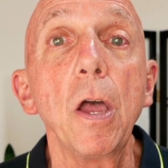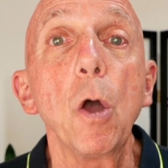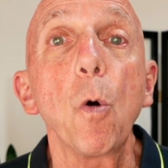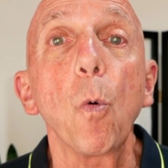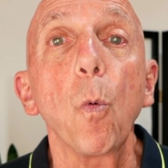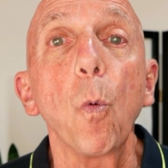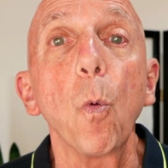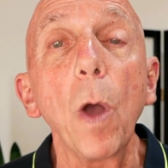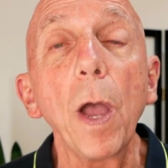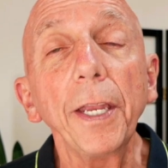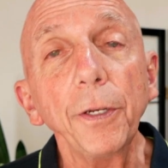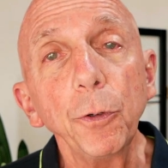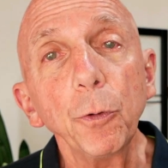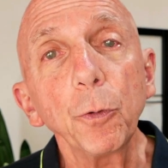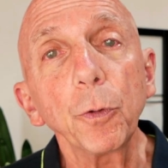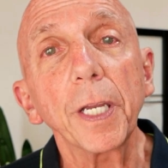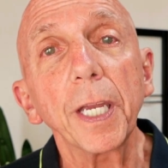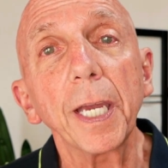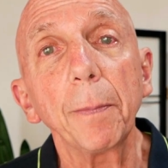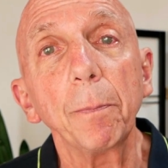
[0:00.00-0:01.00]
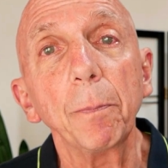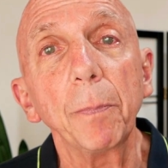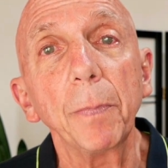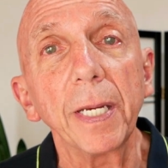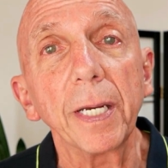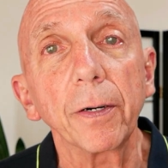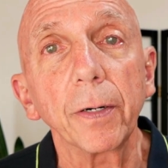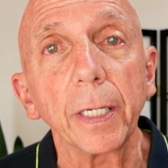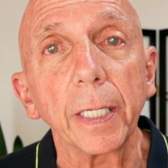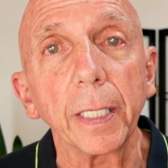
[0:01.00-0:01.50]
When you get
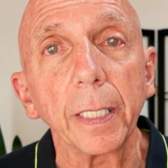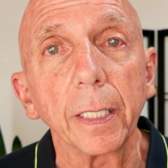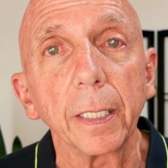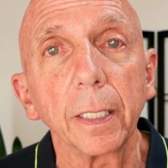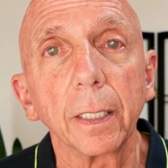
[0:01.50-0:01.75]
married,